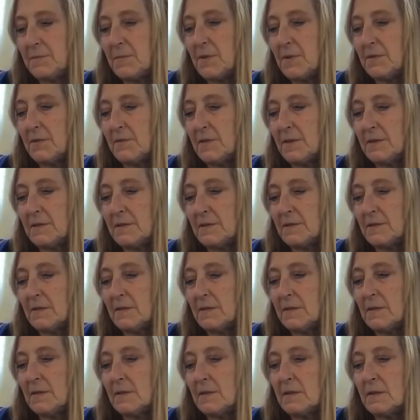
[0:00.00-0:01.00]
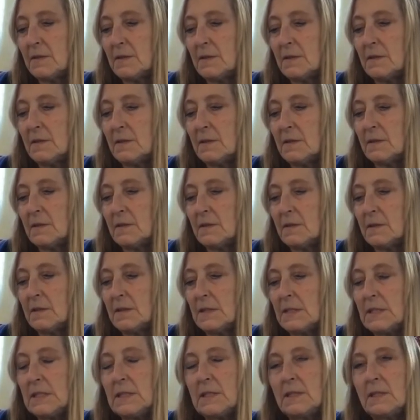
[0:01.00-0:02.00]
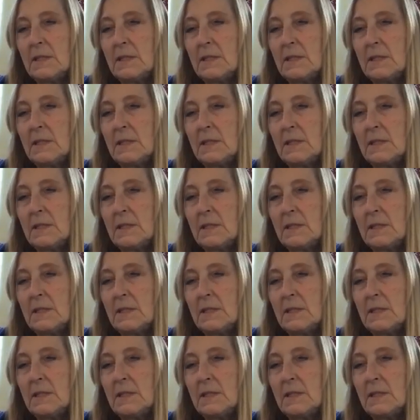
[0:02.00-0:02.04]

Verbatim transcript: Perfect. And kind of work it that way. And a lot of times